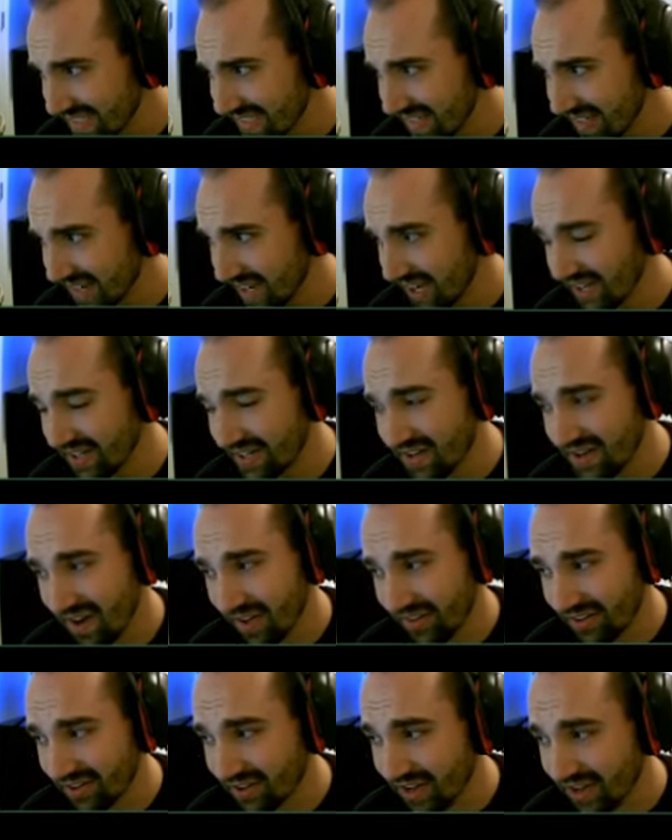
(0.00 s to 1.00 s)

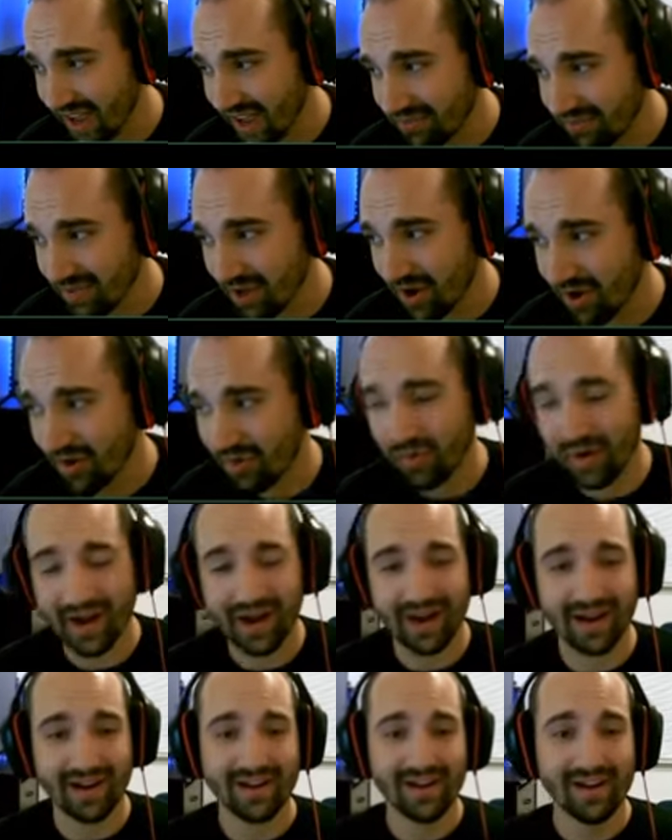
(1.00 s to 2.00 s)
Another game though
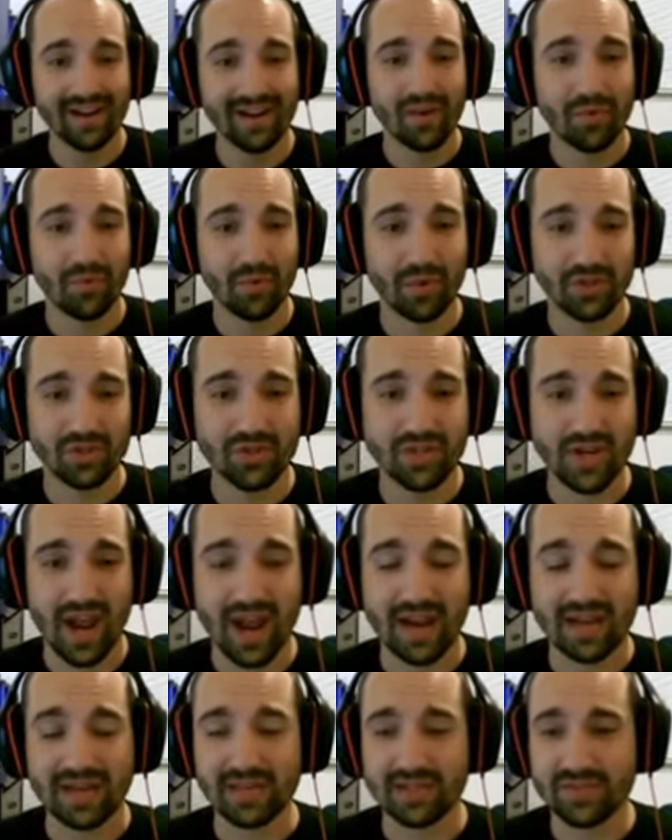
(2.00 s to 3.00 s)
where
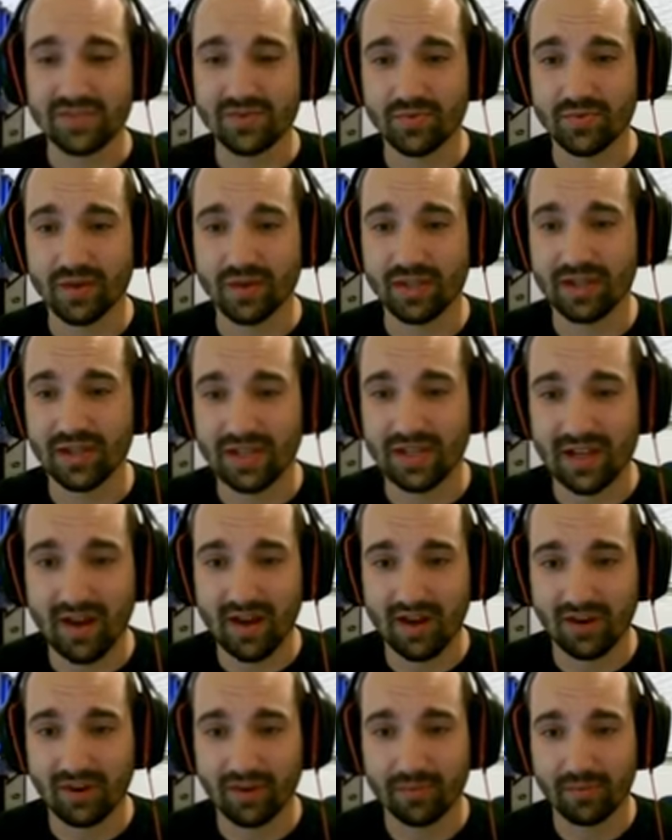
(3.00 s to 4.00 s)
Jenkins really
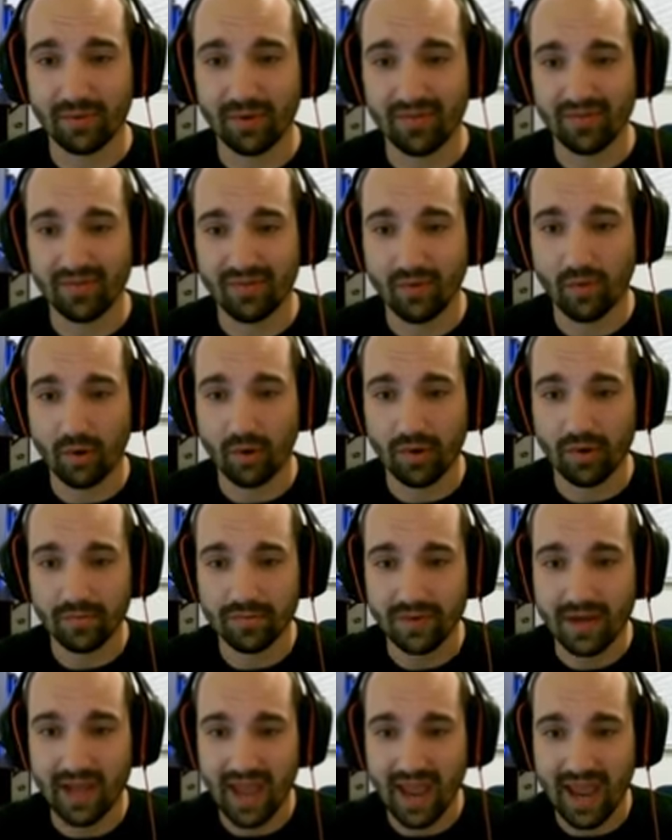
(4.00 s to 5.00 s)

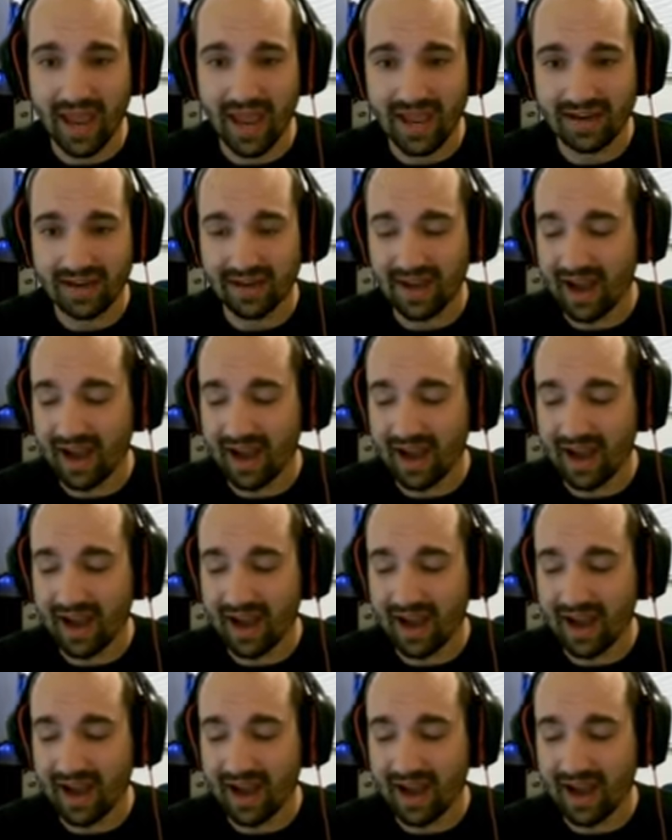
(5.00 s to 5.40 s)
underperformed, and